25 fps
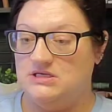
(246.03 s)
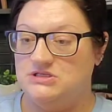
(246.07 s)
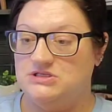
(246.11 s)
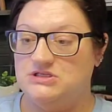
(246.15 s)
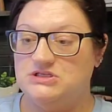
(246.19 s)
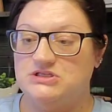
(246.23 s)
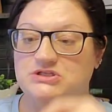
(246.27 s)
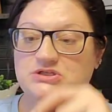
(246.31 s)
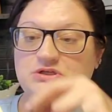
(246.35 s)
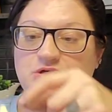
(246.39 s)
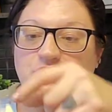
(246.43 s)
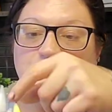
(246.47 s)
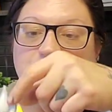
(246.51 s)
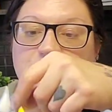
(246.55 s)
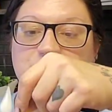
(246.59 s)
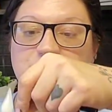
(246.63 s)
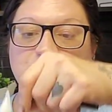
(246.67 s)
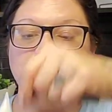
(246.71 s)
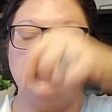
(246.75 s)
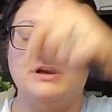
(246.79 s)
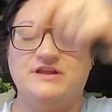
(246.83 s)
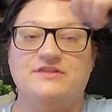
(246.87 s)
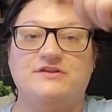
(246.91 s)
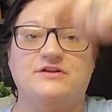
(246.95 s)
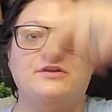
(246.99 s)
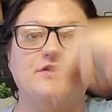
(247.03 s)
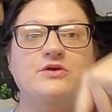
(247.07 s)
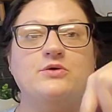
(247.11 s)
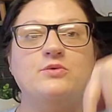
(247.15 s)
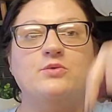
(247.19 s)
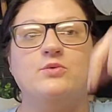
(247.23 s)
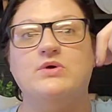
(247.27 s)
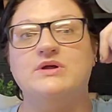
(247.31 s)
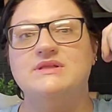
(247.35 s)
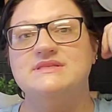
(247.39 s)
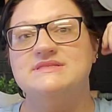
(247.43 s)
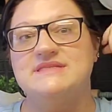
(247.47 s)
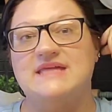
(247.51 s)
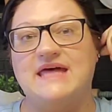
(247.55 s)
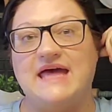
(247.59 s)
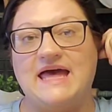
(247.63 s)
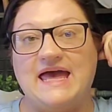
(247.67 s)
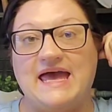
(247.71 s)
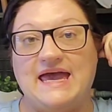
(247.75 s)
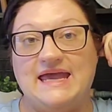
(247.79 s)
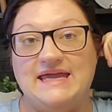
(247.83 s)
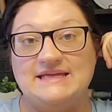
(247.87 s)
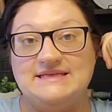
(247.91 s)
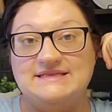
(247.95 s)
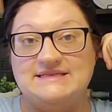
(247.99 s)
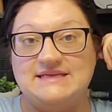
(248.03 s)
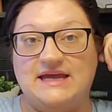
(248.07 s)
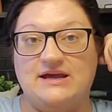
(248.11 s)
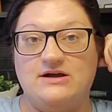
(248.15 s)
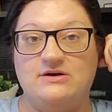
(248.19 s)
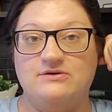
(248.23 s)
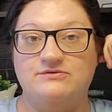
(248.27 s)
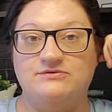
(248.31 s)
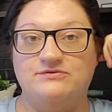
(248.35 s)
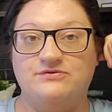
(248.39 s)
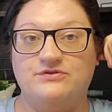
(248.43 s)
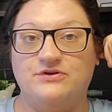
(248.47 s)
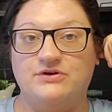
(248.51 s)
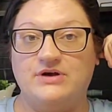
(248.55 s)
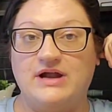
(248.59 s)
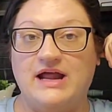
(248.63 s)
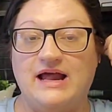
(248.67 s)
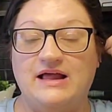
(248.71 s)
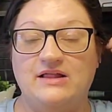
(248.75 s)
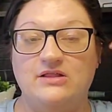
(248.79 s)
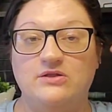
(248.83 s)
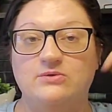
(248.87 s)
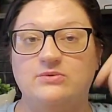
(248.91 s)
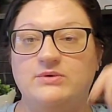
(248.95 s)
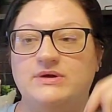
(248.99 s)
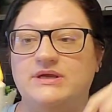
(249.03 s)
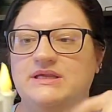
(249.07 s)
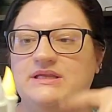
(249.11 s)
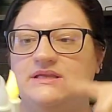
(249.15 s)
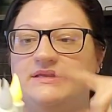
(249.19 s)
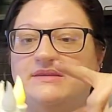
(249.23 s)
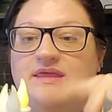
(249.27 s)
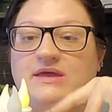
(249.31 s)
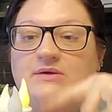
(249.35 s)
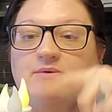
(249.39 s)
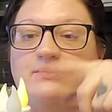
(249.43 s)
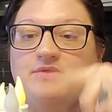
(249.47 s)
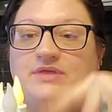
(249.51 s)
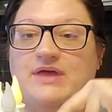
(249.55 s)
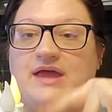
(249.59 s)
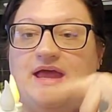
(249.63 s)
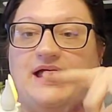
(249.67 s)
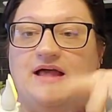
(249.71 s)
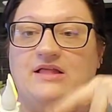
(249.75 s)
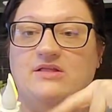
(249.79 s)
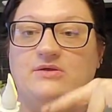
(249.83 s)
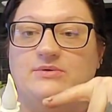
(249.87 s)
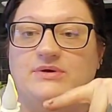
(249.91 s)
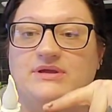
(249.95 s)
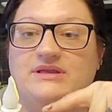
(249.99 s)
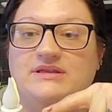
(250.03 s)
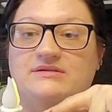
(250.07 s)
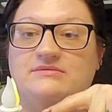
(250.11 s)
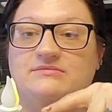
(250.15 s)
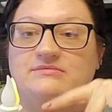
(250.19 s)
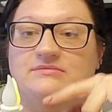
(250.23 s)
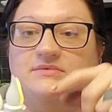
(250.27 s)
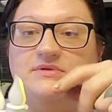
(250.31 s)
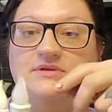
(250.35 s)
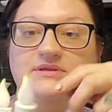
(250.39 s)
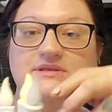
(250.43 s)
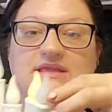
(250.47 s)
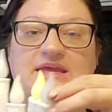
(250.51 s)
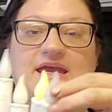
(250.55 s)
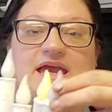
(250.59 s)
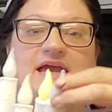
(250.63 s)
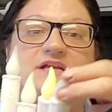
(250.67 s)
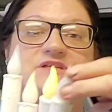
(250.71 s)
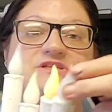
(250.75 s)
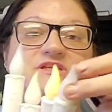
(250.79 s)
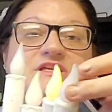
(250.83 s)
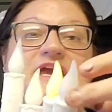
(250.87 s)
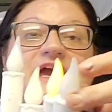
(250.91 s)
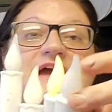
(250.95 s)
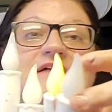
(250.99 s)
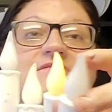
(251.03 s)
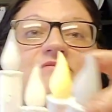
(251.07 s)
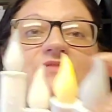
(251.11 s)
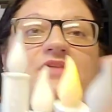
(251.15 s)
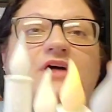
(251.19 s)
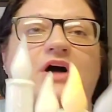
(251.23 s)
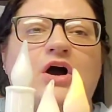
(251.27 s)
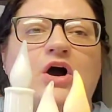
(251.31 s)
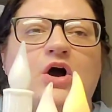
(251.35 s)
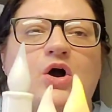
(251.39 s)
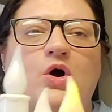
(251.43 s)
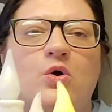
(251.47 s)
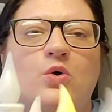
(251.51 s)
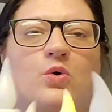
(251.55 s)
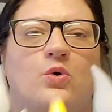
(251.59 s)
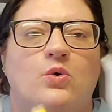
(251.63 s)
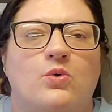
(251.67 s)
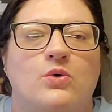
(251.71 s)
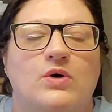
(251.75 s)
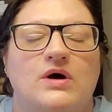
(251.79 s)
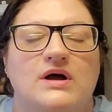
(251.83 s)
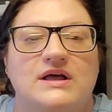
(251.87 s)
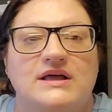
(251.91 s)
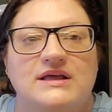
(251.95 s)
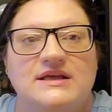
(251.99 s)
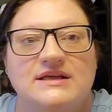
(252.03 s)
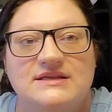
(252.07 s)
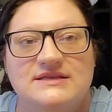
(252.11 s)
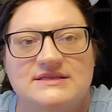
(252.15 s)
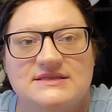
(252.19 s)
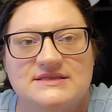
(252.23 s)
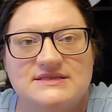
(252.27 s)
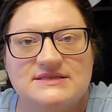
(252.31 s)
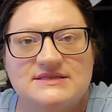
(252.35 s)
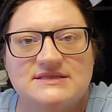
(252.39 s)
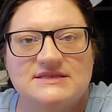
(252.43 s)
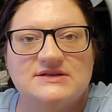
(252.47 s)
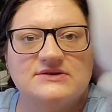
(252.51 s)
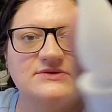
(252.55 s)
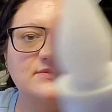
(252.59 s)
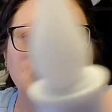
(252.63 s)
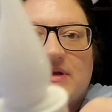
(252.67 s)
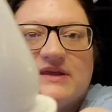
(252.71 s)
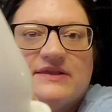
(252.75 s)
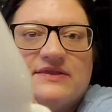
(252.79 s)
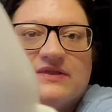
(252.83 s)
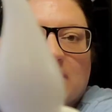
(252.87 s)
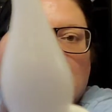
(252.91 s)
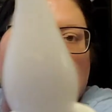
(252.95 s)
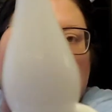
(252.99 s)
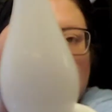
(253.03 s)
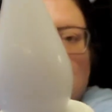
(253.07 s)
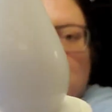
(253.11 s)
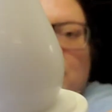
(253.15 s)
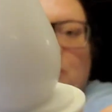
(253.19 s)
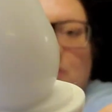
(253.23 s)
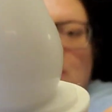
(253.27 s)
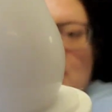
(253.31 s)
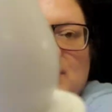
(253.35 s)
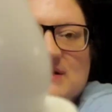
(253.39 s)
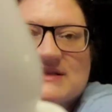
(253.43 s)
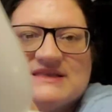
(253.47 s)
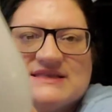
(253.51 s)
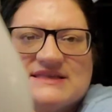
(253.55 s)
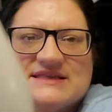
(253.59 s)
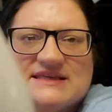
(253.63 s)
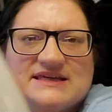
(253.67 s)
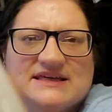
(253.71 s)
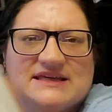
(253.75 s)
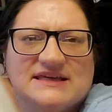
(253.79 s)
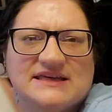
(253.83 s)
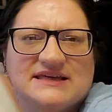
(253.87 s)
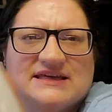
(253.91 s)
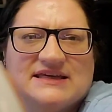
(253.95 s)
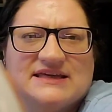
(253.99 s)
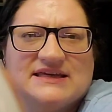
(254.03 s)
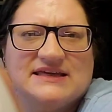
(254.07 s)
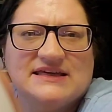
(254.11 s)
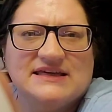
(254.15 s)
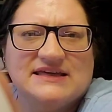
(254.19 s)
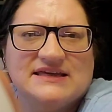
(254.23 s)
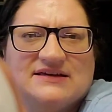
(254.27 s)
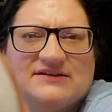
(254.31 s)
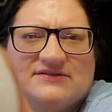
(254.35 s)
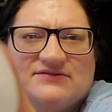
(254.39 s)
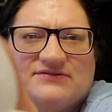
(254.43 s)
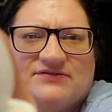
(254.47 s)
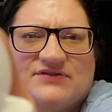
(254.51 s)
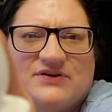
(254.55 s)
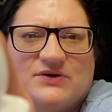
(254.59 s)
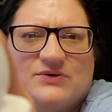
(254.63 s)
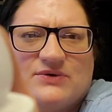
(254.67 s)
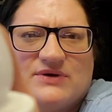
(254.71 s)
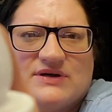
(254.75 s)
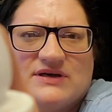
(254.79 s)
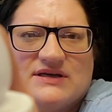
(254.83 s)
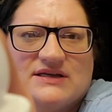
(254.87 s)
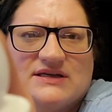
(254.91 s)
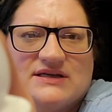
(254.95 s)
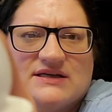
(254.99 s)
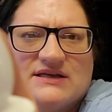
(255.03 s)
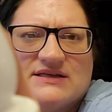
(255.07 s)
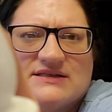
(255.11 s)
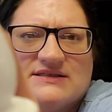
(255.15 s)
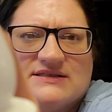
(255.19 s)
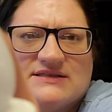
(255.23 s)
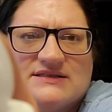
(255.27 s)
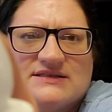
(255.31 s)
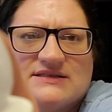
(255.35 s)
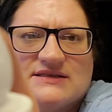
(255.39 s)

just took the string. They're the ones that hang down for Halloween. They were the Halloween. They actually have the hole still in them. If you can see, focus